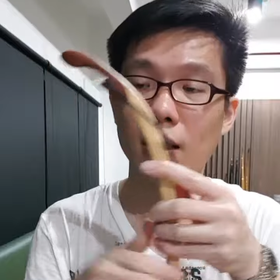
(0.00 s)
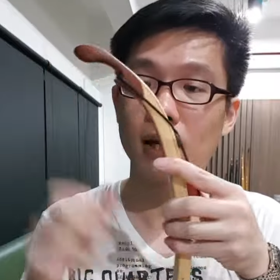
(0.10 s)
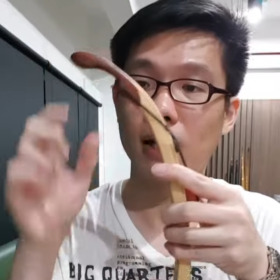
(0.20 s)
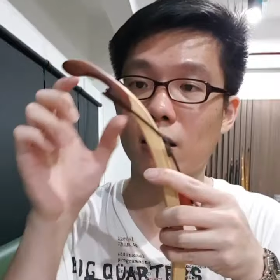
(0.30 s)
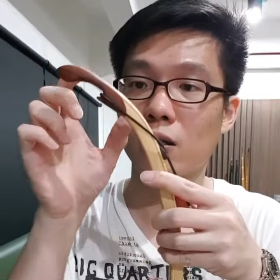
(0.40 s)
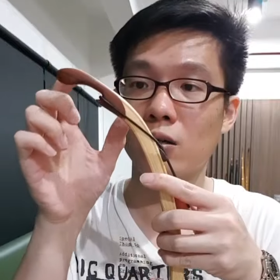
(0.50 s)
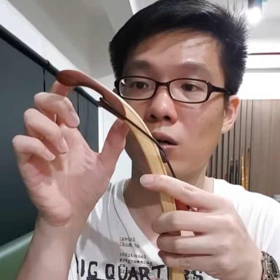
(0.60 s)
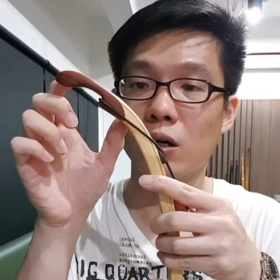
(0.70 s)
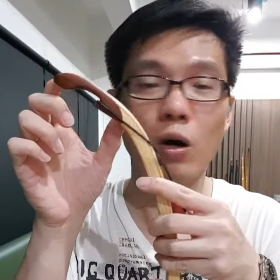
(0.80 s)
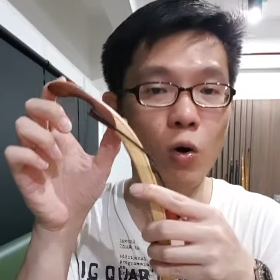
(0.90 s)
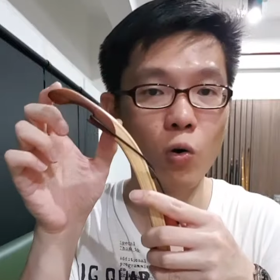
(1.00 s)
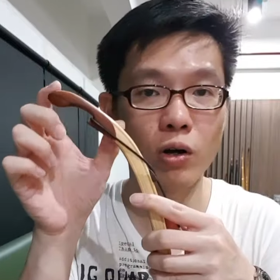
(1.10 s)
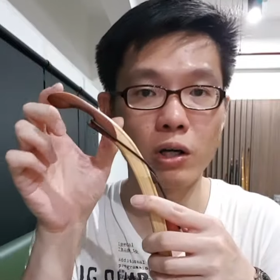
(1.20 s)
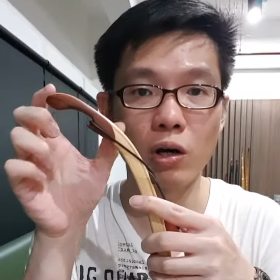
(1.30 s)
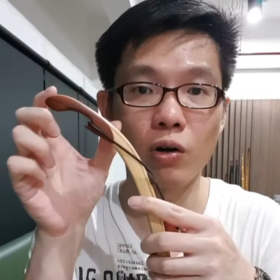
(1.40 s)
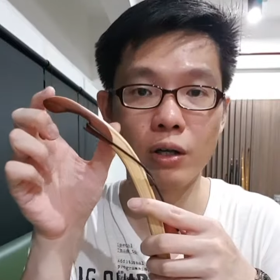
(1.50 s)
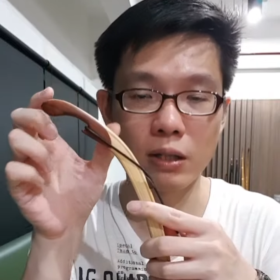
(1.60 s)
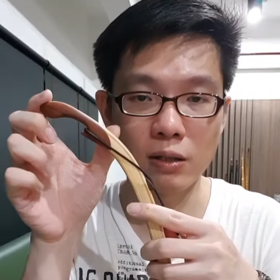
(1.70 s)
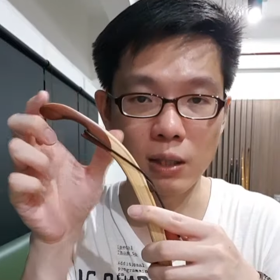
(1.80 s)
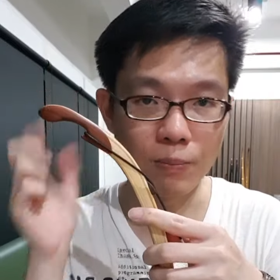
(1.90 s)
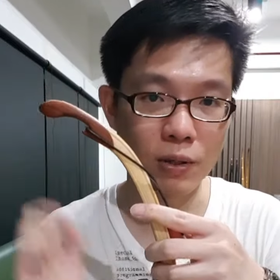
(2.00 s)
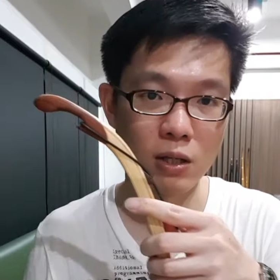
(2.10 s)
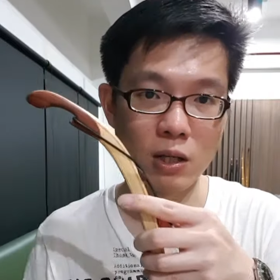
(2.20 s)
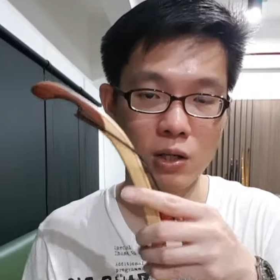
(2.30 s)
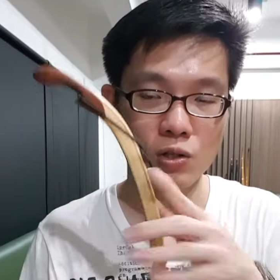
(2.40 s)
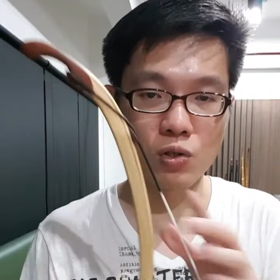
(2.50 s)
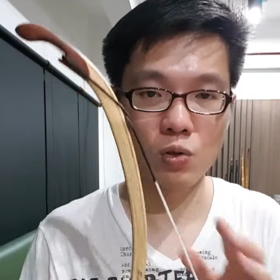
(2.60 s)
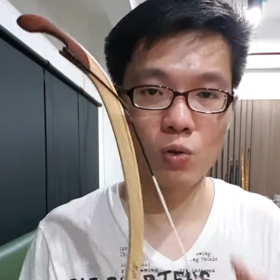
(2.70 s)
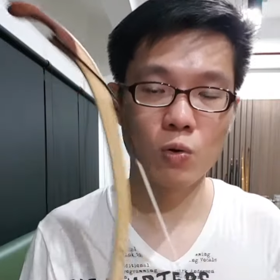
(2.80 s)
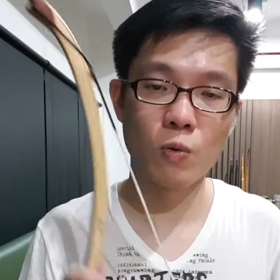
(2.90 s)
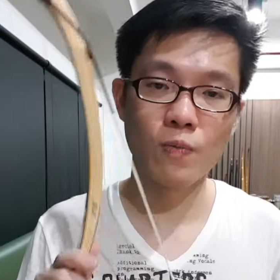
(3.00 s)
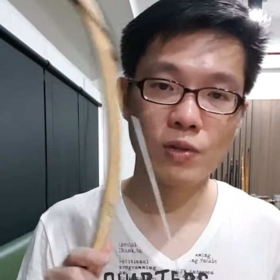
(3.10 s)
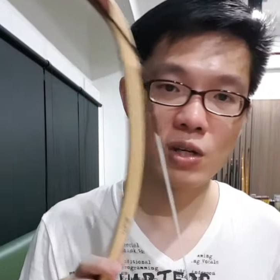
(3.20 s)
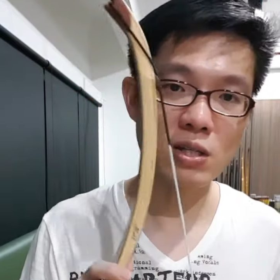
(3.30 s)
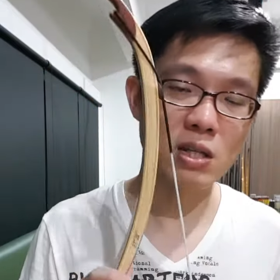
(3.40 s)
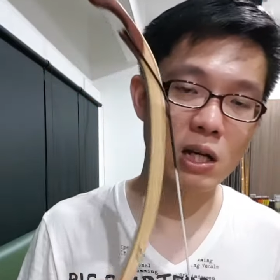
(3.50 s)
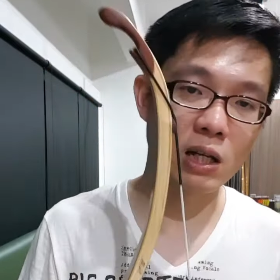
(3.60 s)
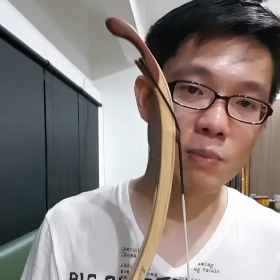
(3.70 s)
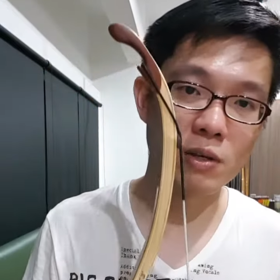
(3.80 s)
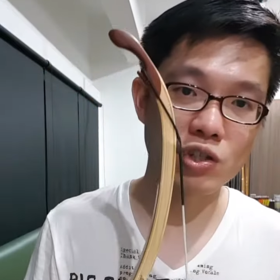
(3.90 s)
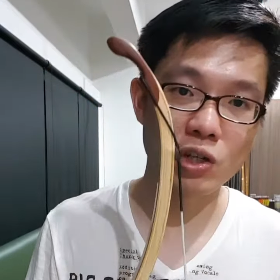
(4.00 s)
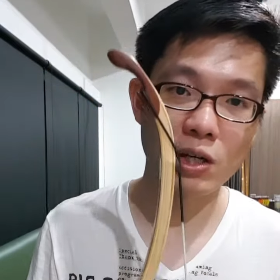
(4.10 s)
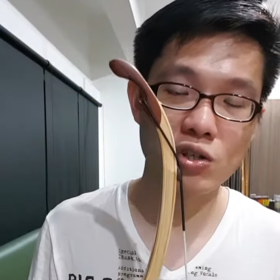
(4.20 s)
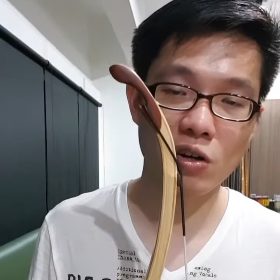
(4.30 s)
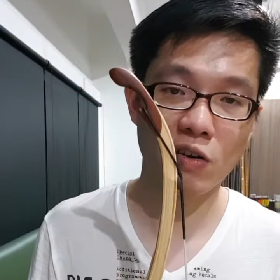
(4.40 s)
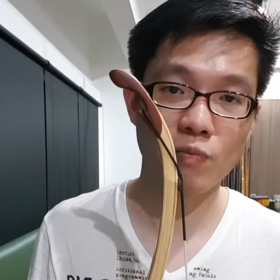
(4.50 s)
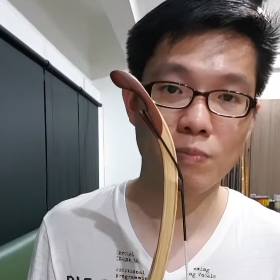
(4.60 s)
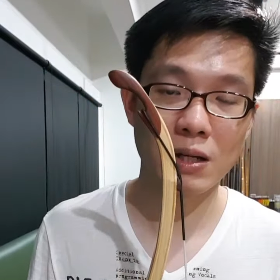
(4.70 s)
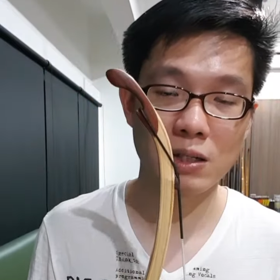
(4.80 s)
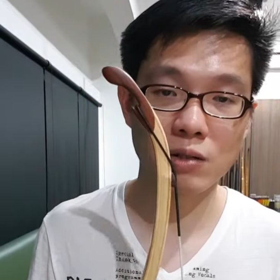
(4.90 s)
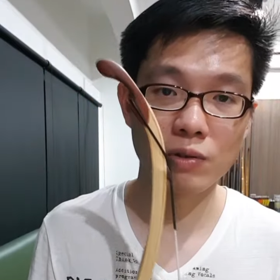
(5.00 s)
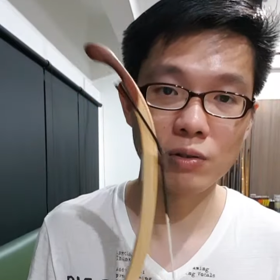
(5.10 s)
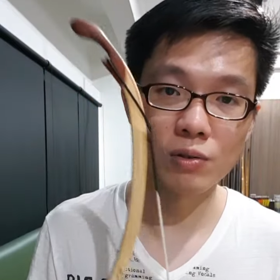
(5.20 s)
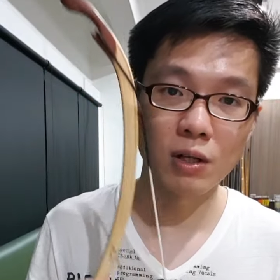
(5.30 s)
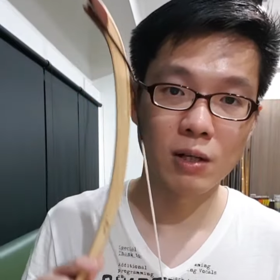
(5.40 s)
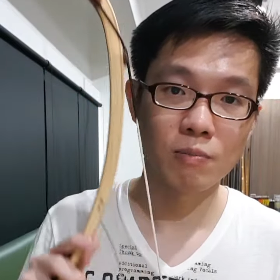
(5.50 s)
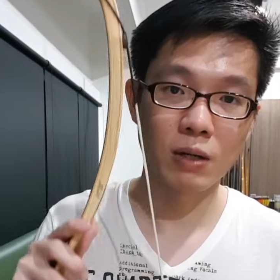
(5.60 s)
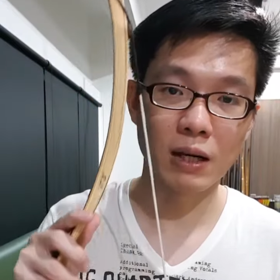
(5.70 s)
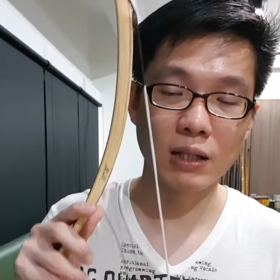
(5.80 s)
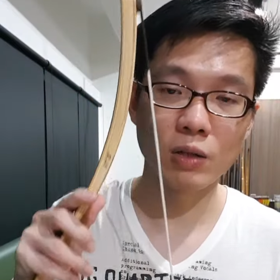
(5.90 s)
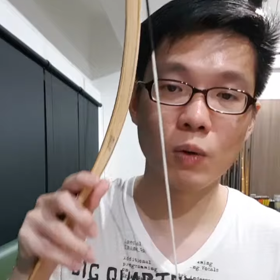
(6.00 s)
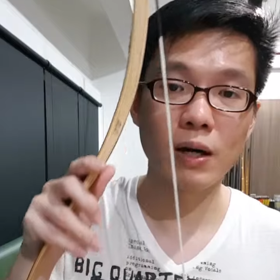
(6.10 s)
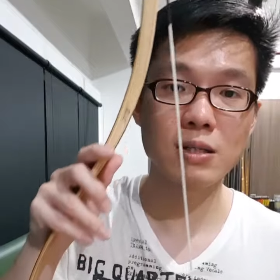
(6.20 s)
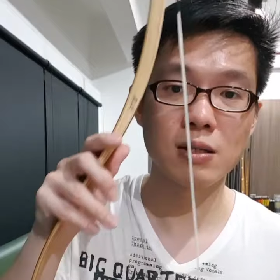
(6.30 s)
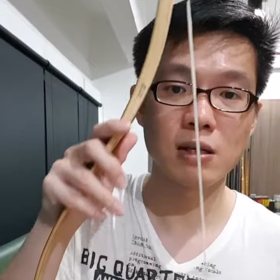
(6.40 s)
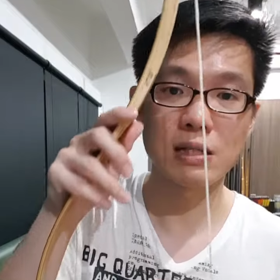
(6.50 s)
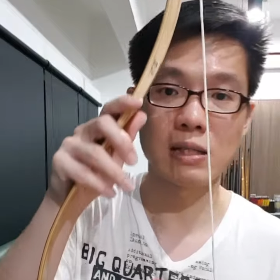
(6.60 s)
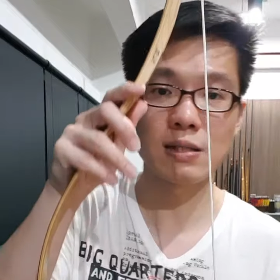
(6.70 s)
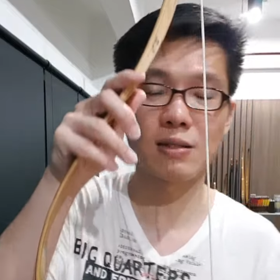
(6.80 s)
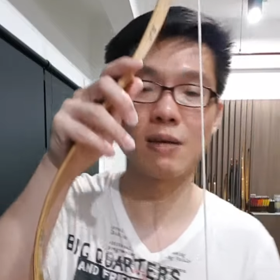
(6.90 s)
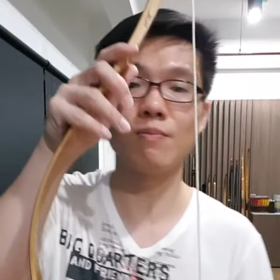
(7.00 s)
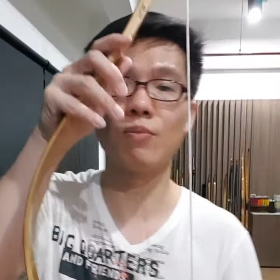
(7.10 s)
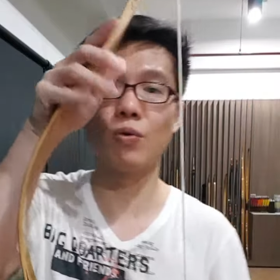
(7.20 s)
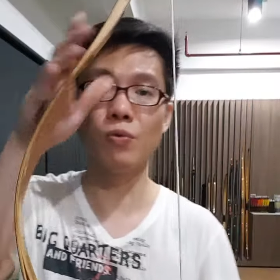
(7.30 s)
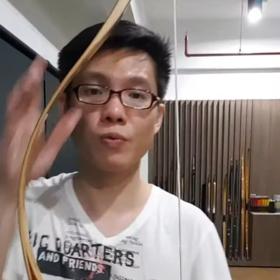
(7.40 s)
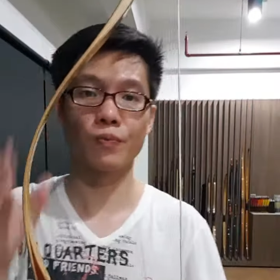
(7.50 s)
and horn on the tip. So just a little bit change of material, but otherwise it's the same bow.